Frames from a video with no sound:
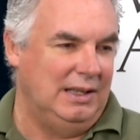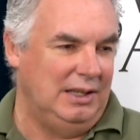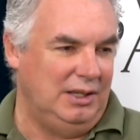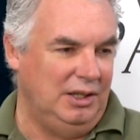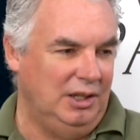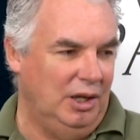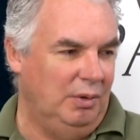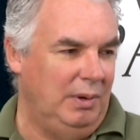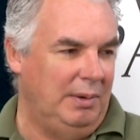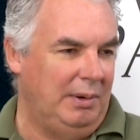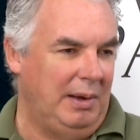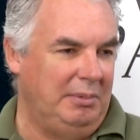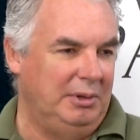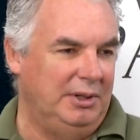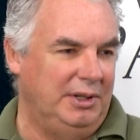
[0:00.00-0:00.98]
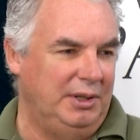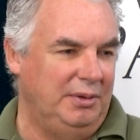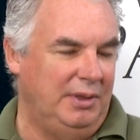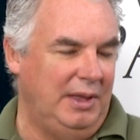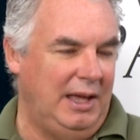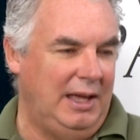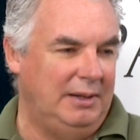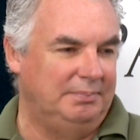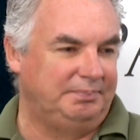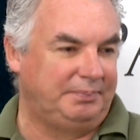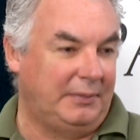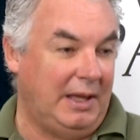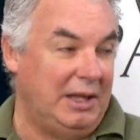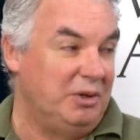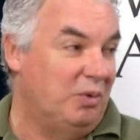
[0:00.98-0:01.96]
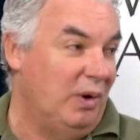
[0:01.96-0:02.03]
You know, we were able to do that
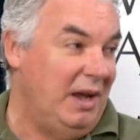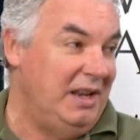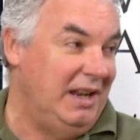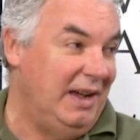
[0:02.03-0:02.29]
at great